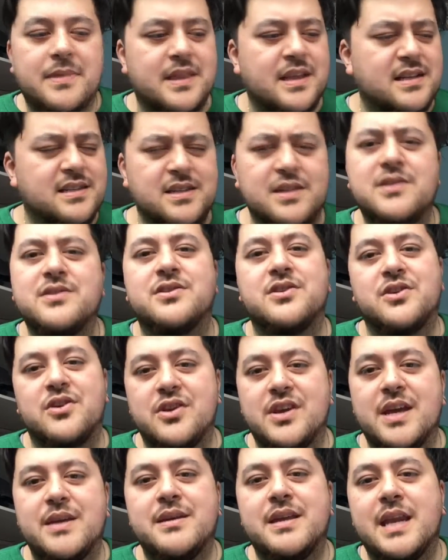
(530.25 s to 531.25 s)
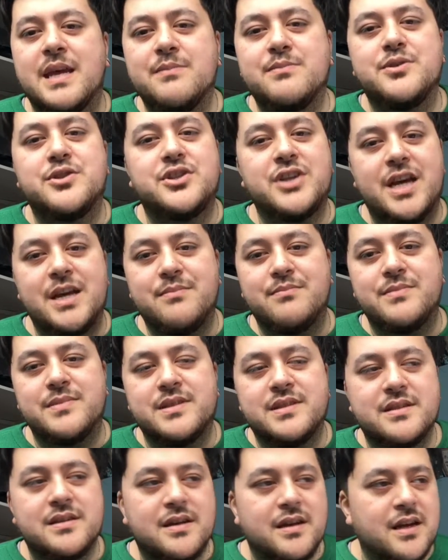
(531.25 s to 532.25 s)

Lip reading: I said, "That's not your name. Your name's James."